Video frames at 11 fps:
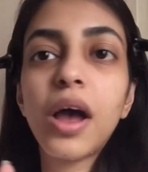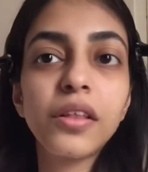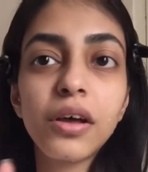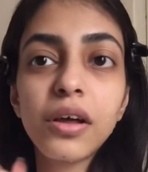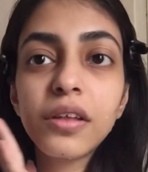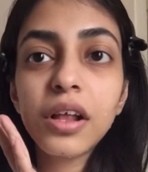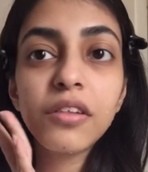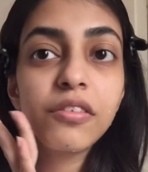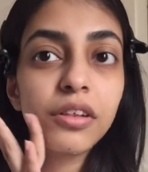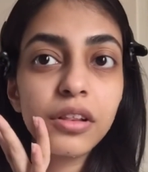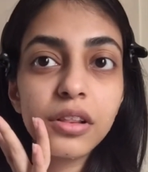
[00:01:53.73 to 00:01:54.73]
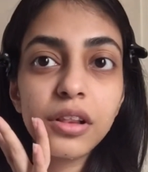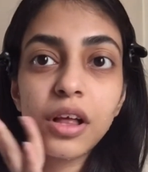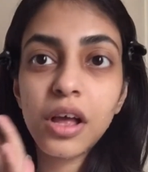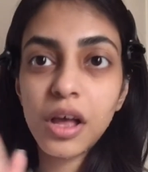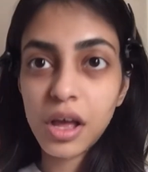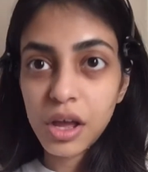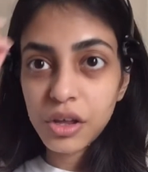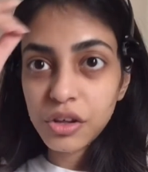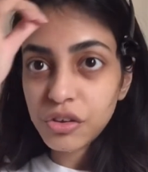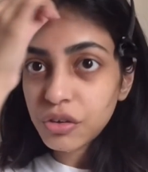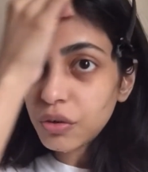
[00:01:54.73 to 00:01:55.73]
I thought that I will
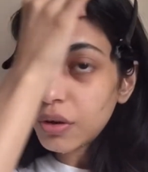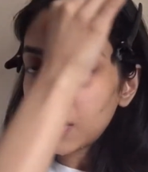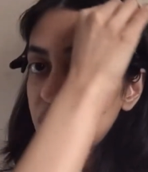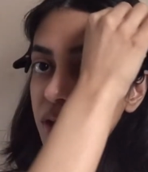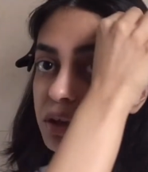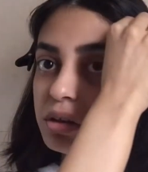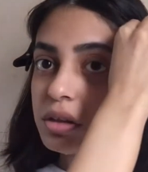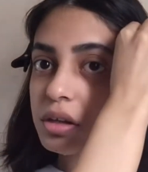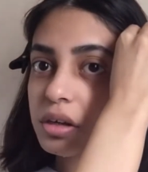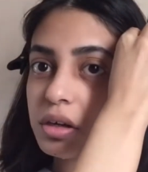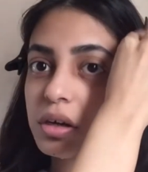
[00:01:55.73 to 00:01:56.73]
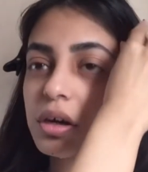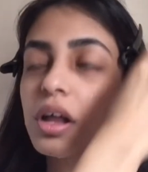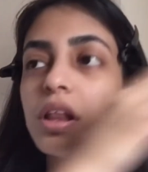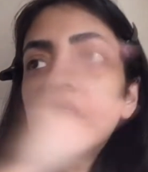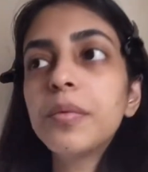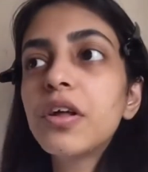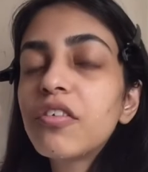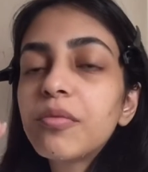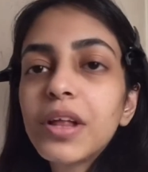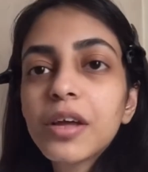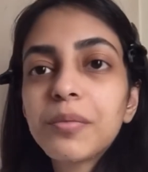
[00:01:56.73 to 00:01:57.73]
show you guys a little bit of
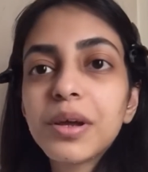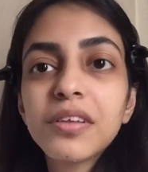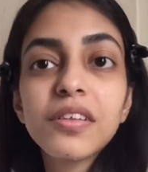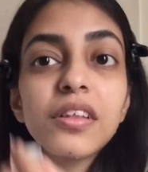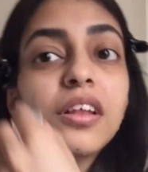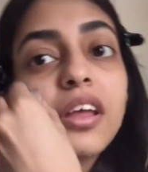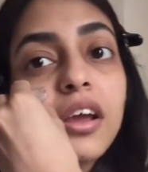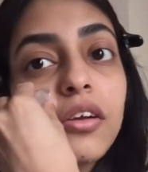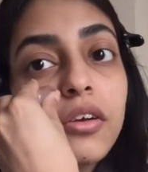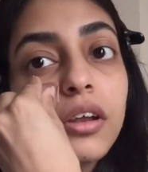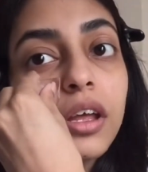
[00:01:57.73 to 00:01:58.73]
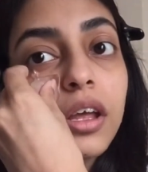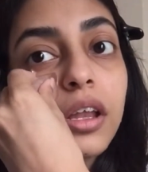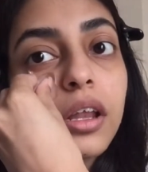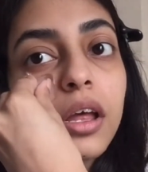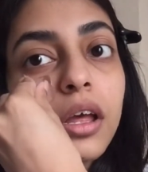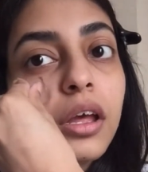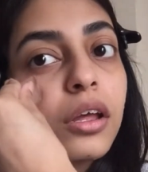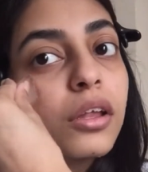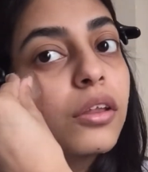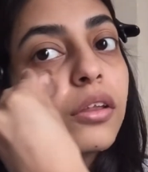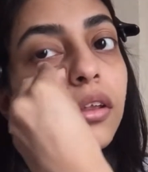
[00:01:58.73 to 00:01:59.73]
like my skincare routine.
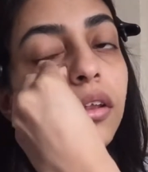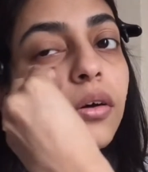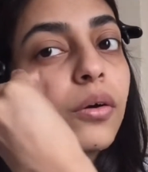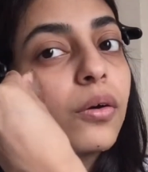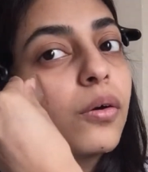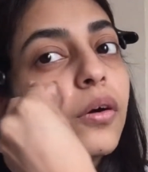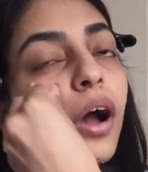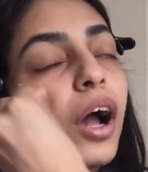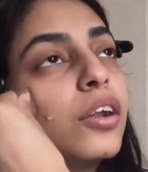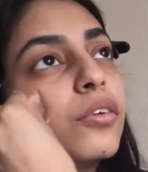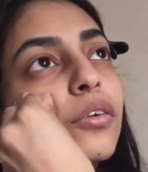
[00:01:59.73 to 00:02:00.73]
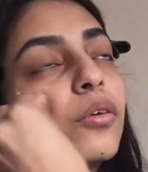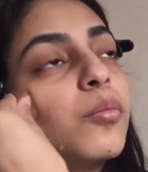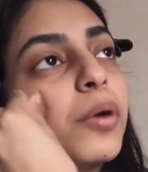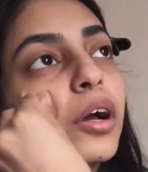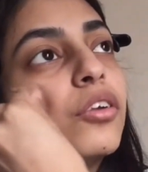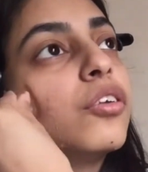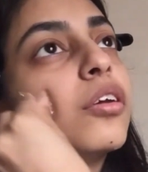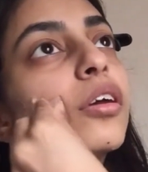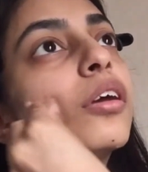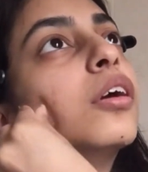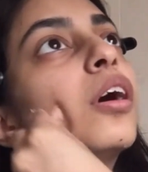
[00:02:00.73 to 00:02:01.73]
So I don't do much.
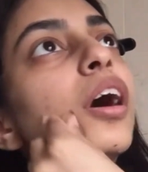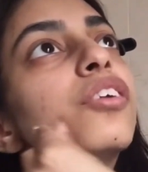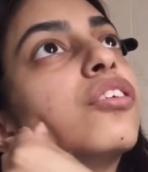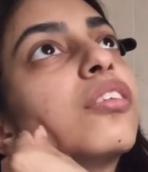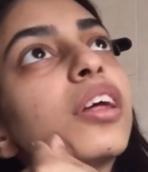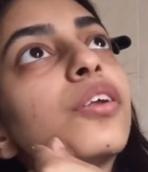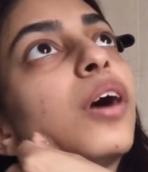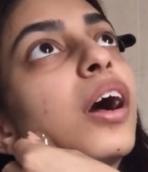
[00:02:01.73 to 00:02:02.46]
I just like to